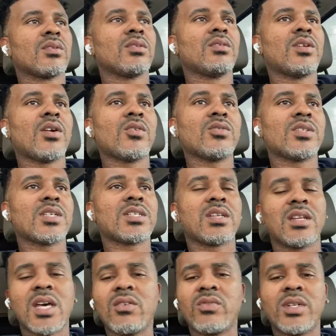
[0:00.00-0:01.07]
No, just
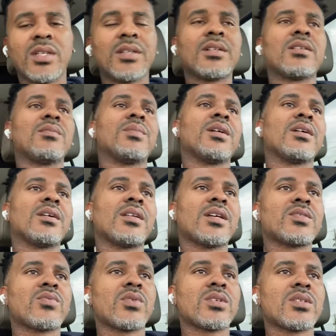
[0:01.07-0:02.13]
leveling up, man.
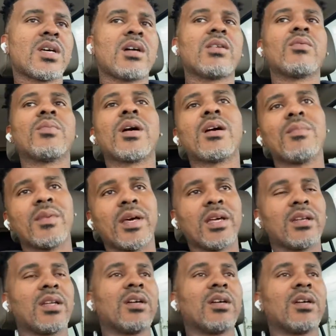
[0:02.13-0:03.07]
That's what it's all about, man.